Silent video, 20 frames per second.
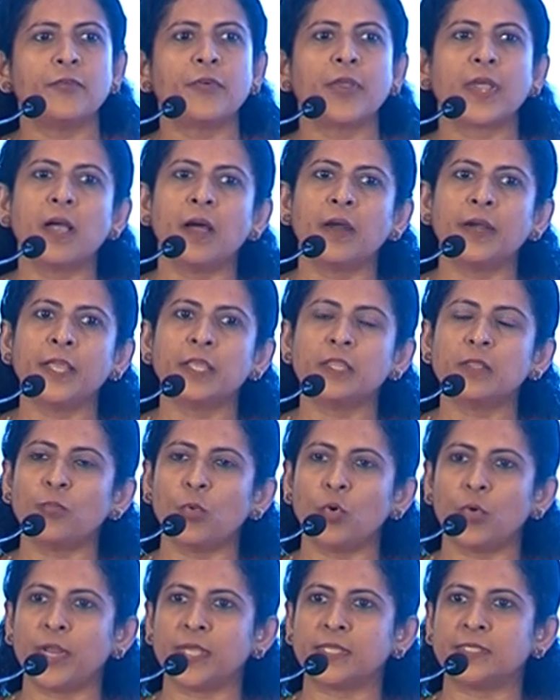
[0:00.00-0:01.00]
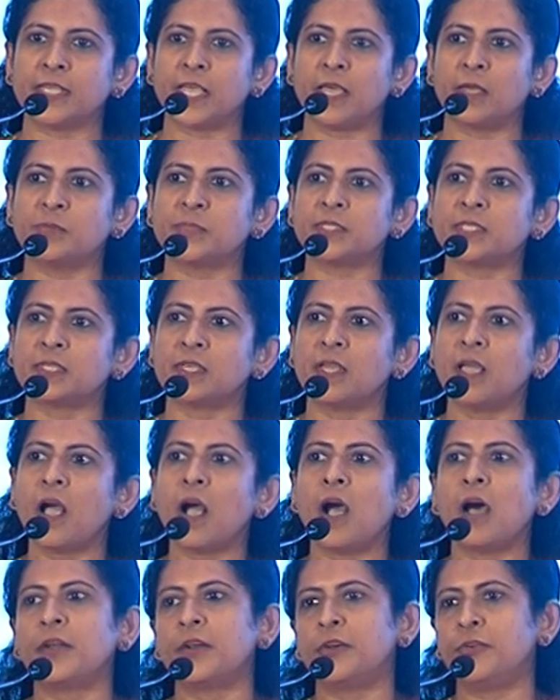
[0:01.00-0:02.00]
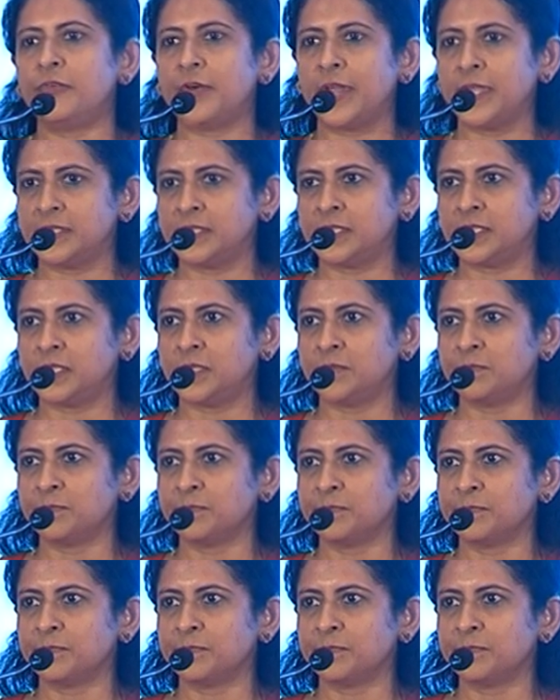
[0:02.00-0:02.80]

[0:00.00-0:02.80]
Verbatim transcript: regarding the board exams are addressed.